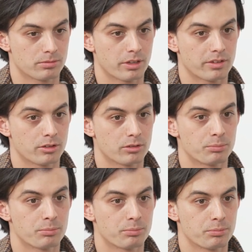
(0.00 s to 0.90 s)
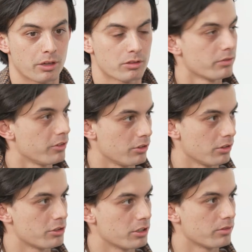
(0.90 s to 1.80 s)
let's say the
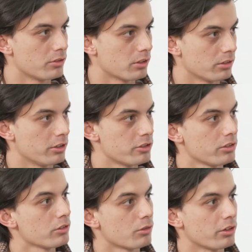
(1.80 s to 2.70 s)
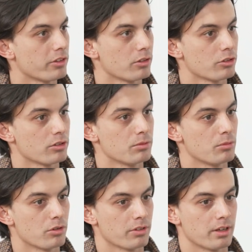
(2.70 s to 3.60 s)
pathophysiology of the condition, or it's also
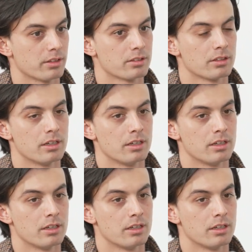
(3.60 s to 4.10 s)
more that